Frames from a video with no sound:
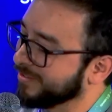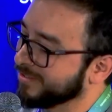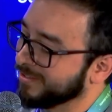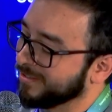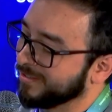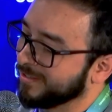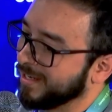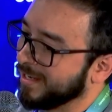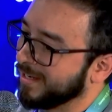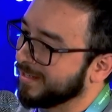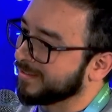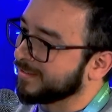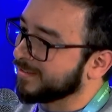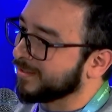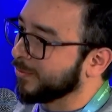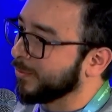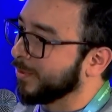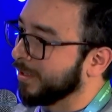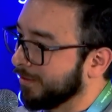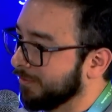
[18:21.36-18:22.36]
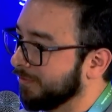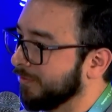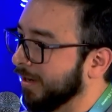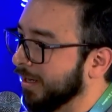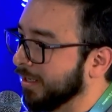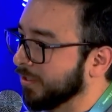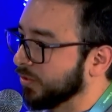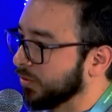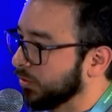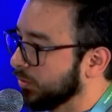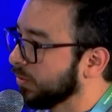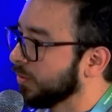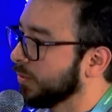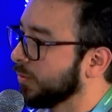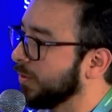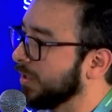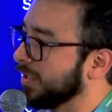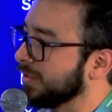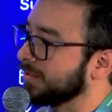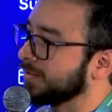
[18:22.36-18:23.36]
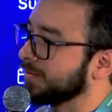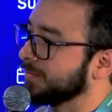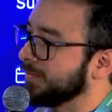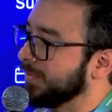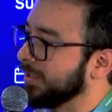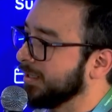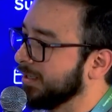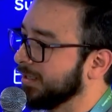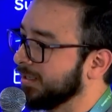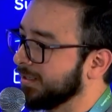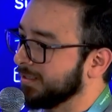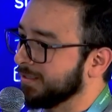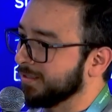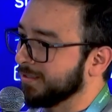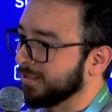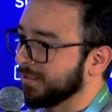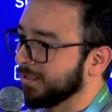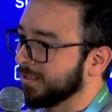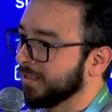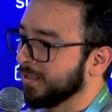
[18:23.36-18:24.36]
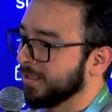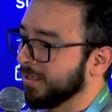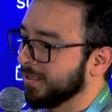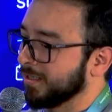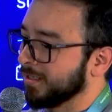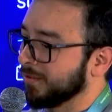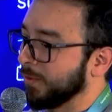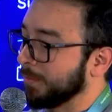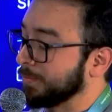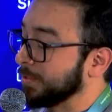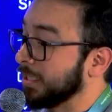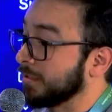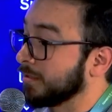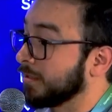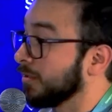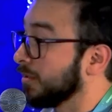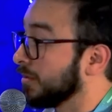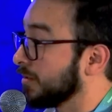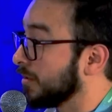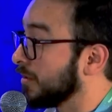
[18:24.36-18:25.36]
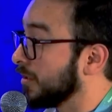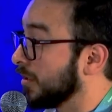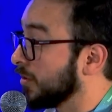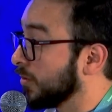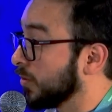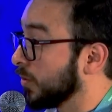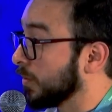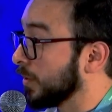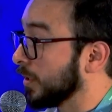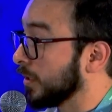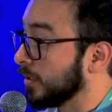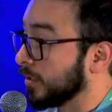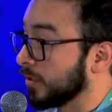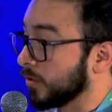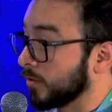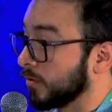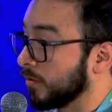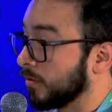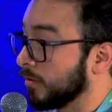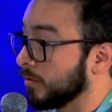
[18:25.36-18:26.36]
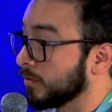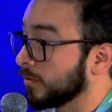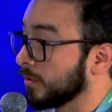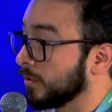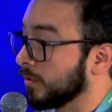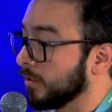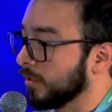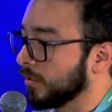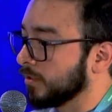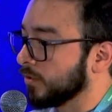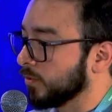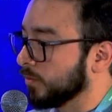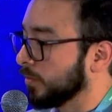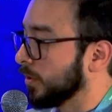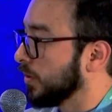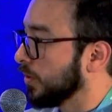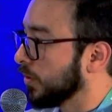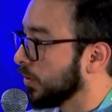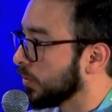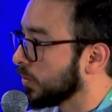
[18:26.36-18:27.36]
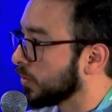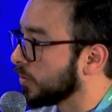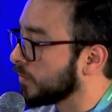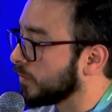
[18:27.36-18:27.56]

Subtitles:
the other hand, what if I do want my website content to be crawled and to be used